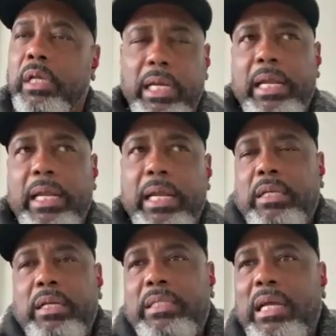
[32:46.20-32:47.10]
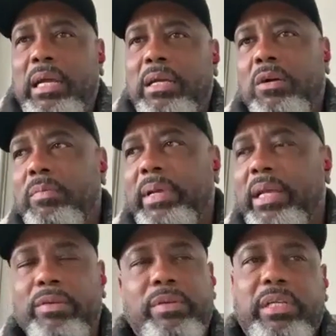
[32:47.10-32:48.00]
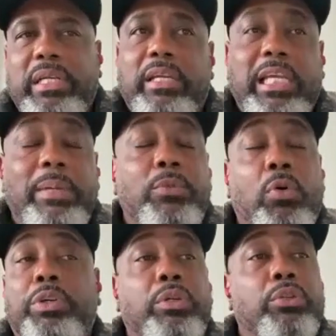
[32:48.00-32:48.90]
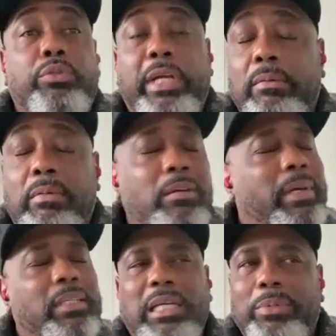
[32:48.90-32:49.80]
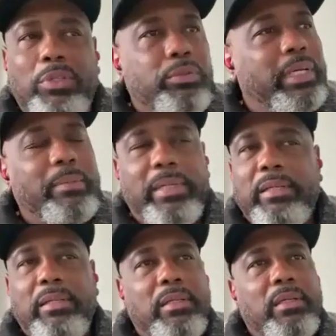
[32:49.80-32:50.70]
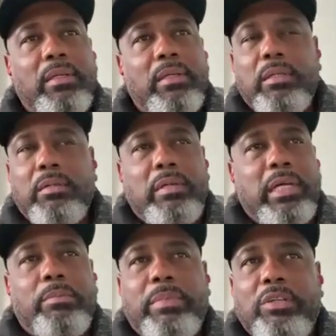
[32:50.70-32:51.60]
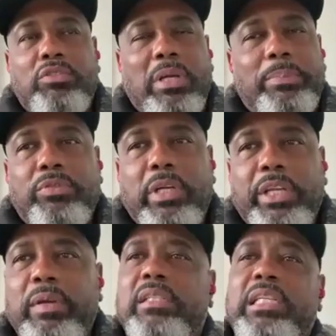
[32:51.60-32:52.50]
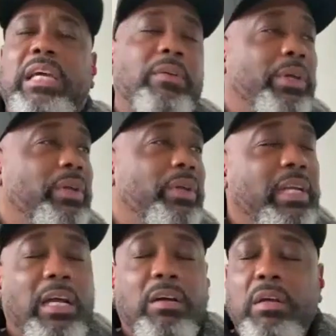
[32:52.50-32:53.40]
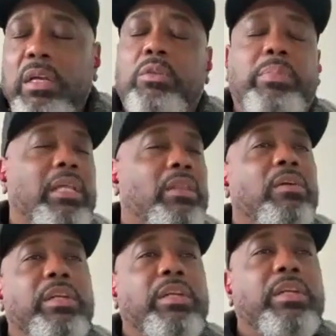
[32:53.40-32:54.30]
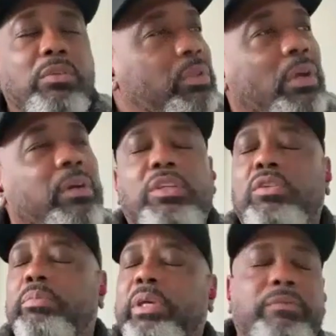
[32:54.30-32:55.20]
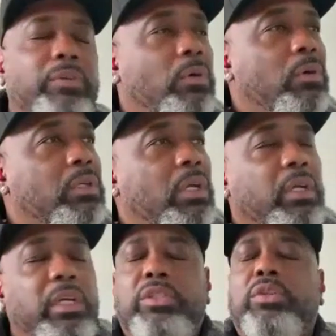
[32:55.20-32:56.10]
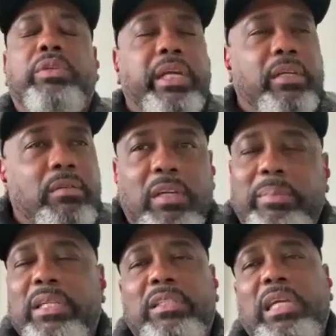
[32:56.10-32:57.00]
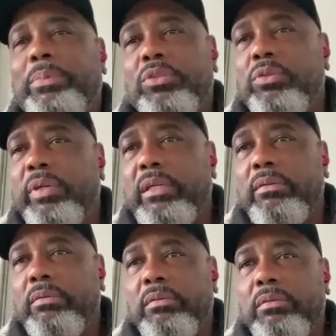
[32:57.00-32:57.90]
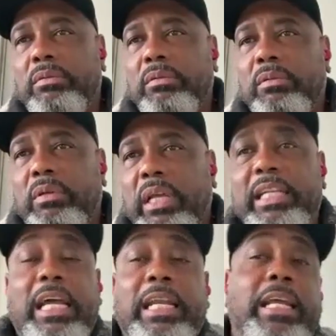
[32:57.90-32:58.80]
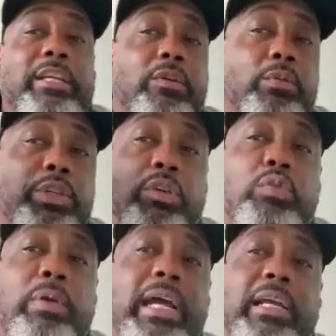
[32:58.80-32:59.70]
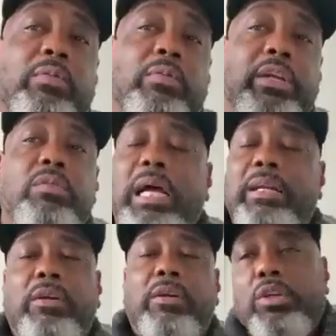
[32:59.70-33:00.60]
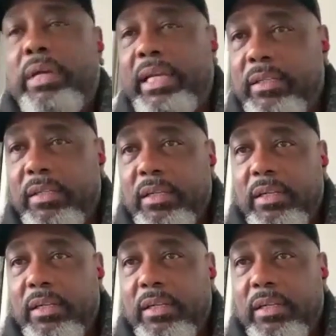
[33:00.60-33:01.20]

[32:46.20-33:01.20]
And and that's and that's how I go, man. You just gotta keep going with your dream. Let nobody stop your dream, man. Well, I don't buy drop your dream. You had seven million now, you'll be at thirty-two million viewers in two years. Don't nobody stop your dream. As I know, you with your swag and the way you, I know you ain't.